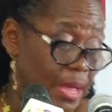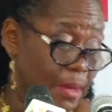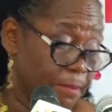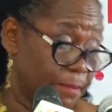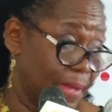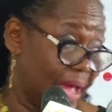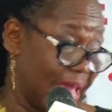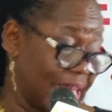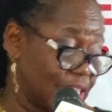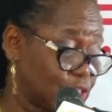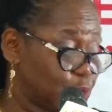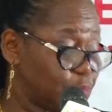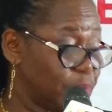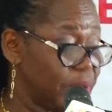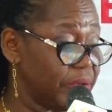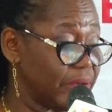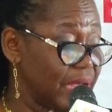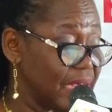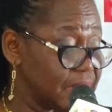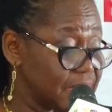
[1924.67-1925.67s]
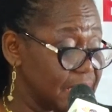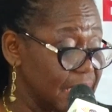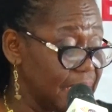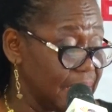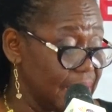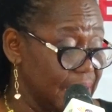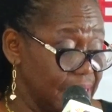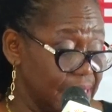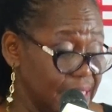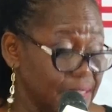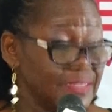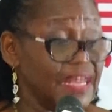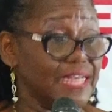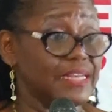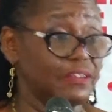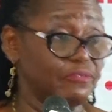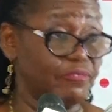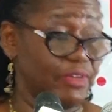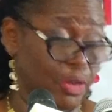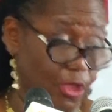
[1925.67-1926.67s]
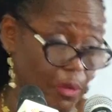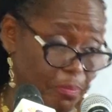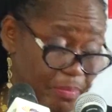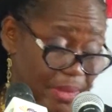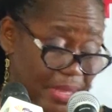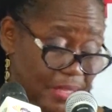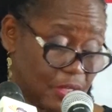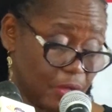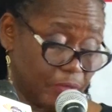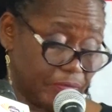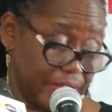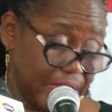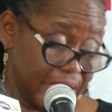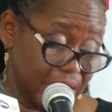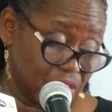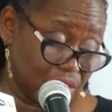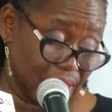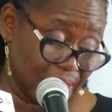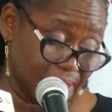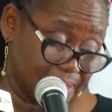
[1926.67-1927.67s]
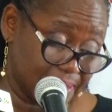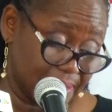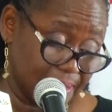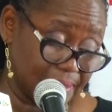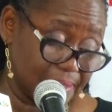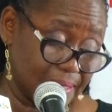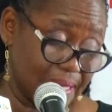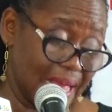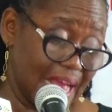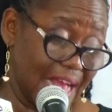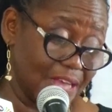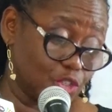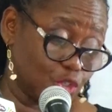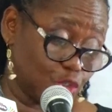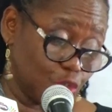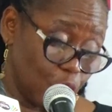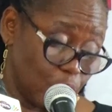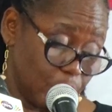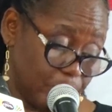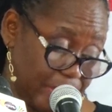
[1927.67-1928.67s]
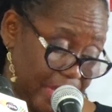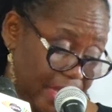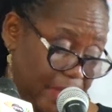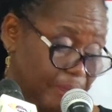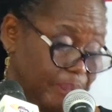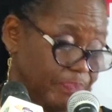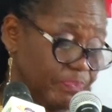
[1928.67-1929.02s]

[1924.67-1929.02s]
My experience in leading the development of e-justice has shown me